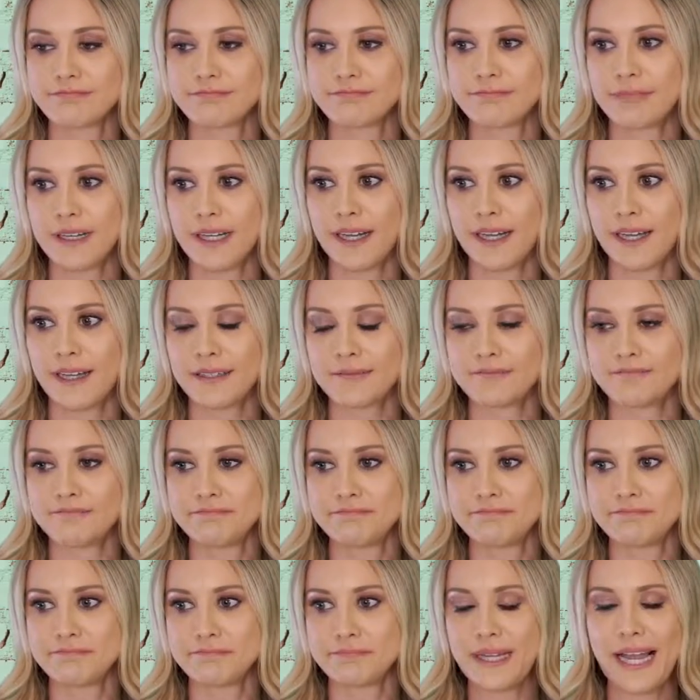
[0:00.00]

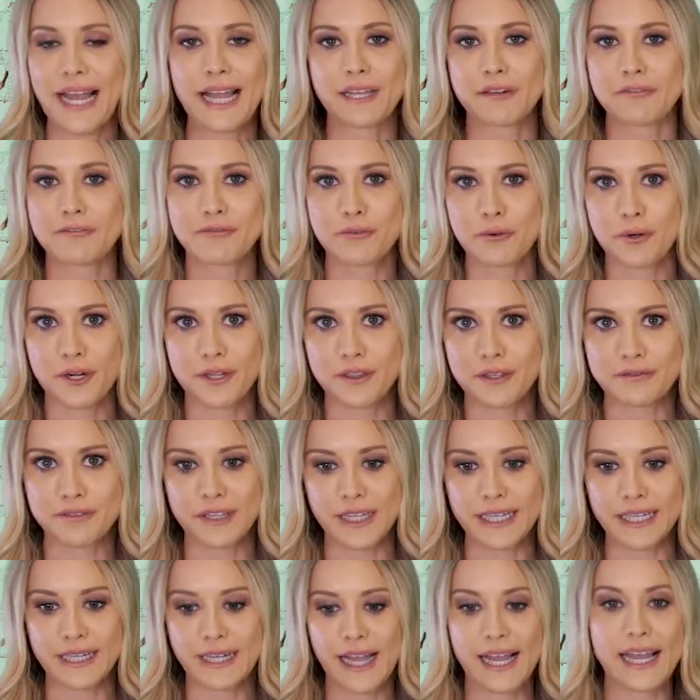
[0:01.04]
back and forth of
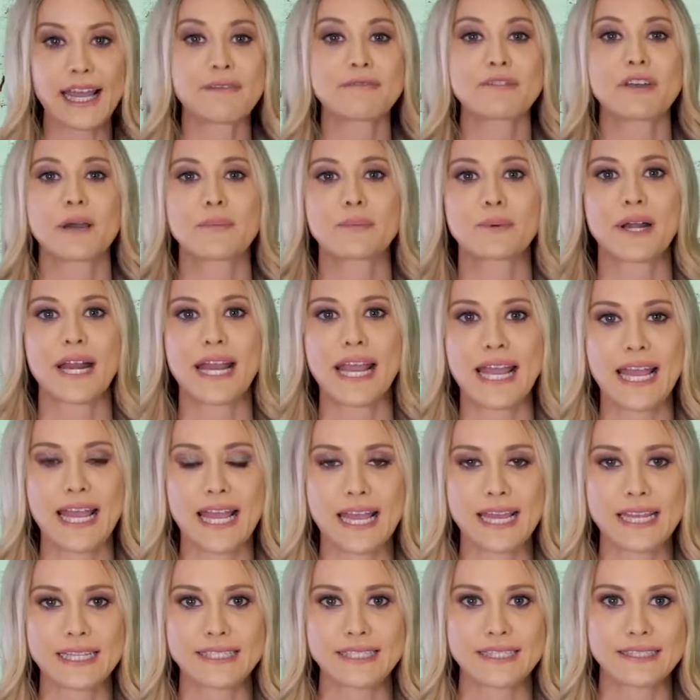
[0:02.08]
like, I have the upper
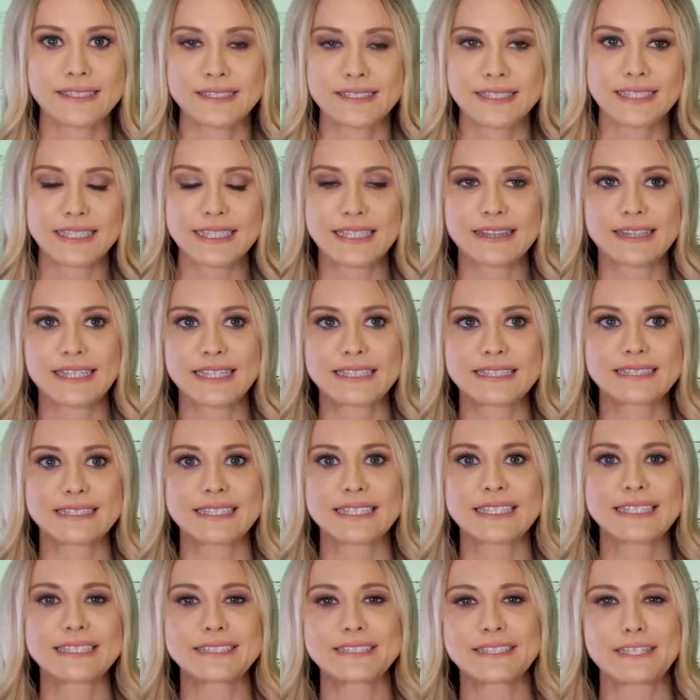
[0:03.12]
hand, and he thinks that
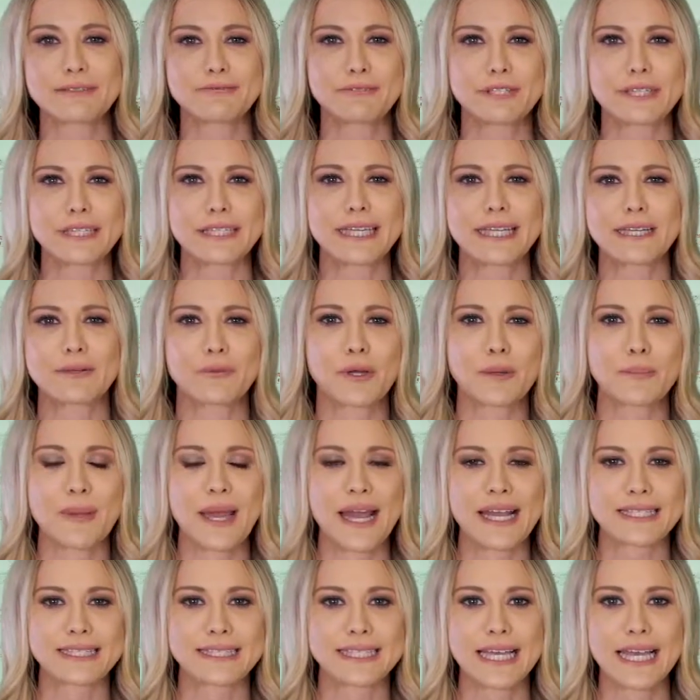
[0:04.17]
he's like really getting one
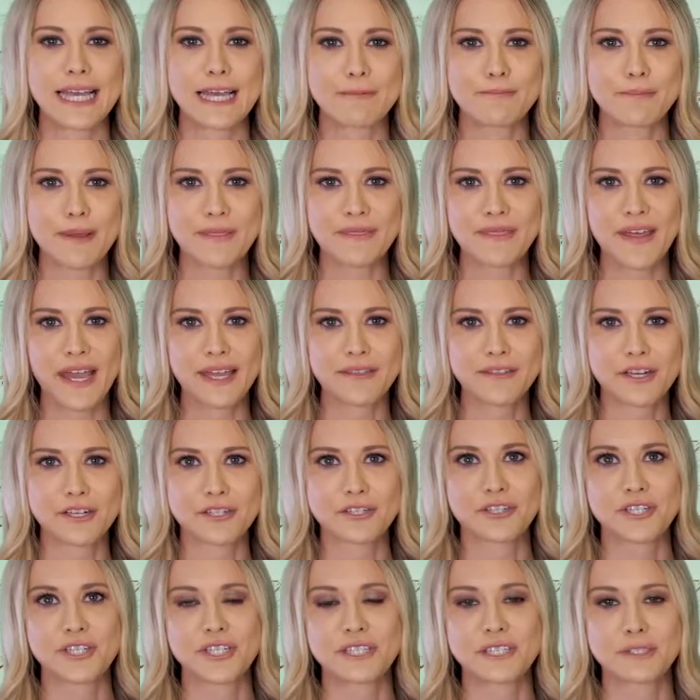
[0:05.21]
past them. But then there's
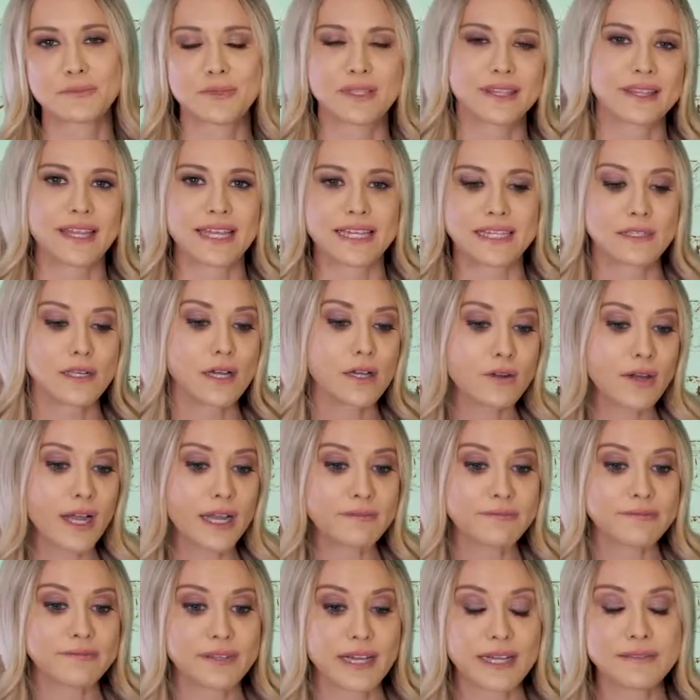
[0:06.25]
Kristen with like, no,
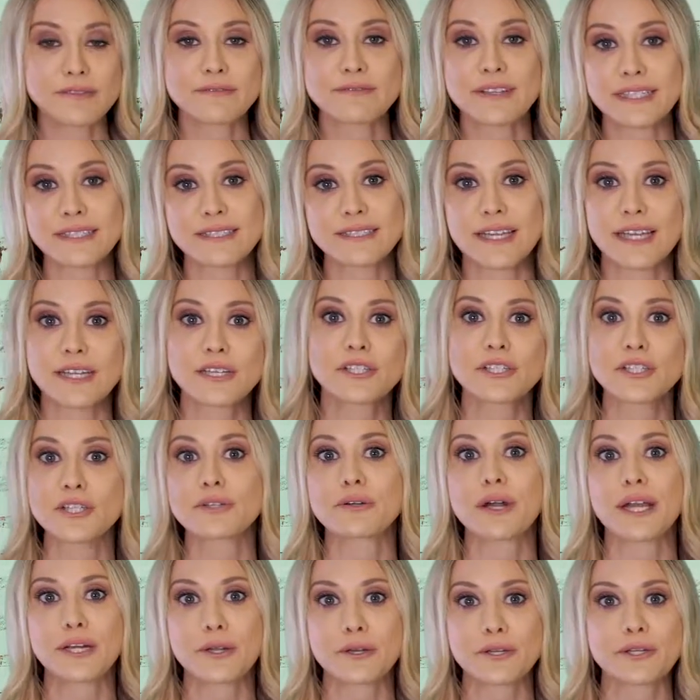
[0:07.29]
I've investigated you.
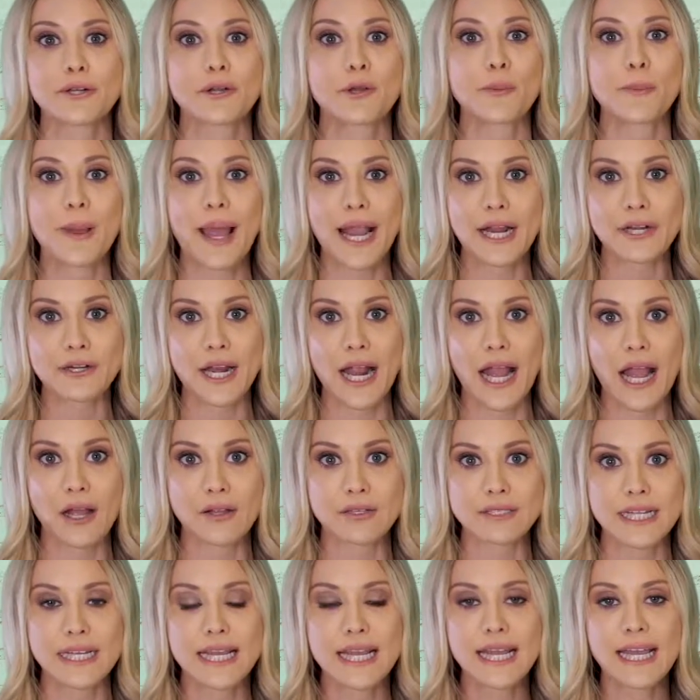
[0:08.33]
I know your whole
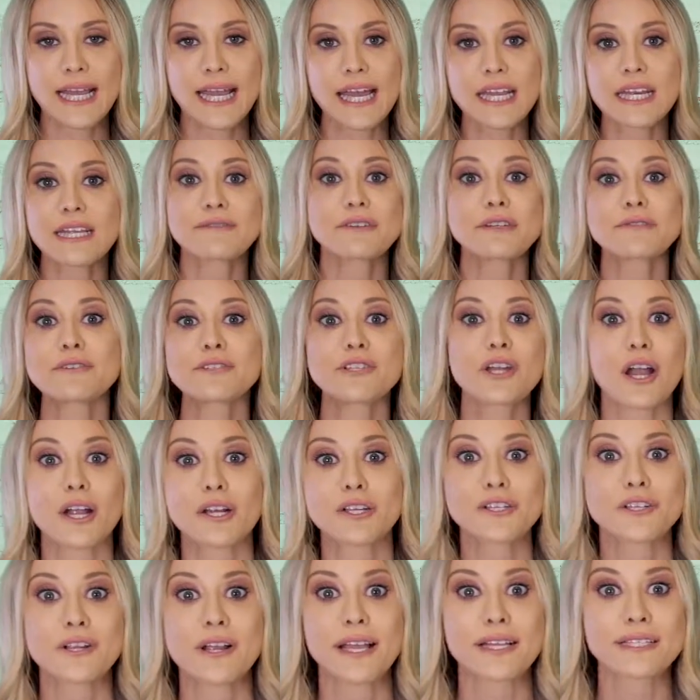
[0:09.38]
background. And I've even talked
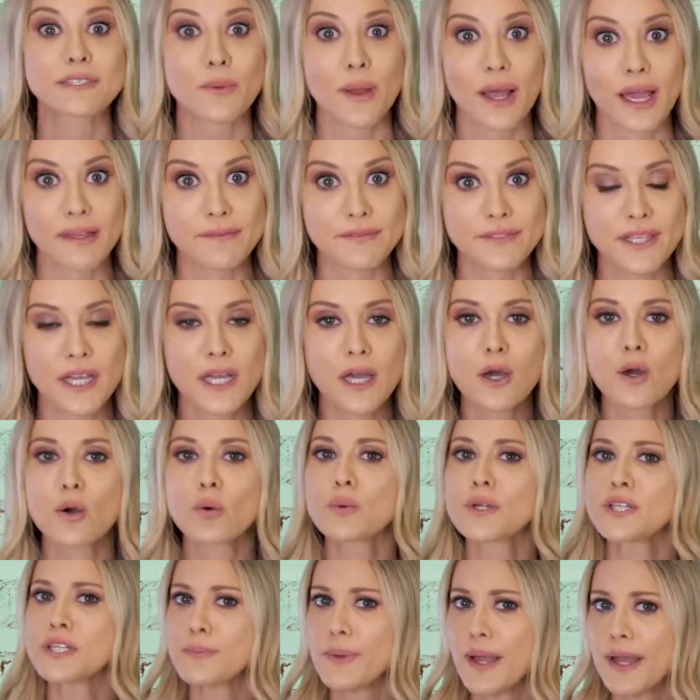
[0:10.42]
to your ex-wives,
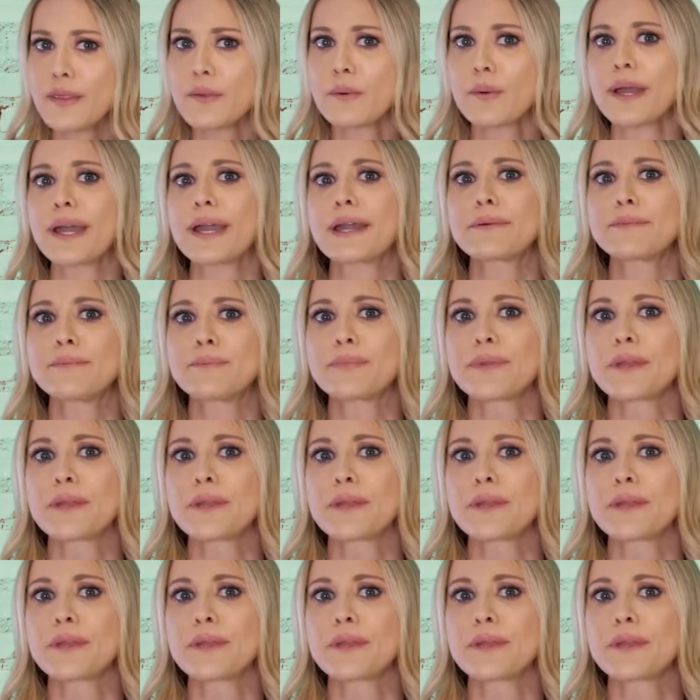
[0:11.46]
which, by the way,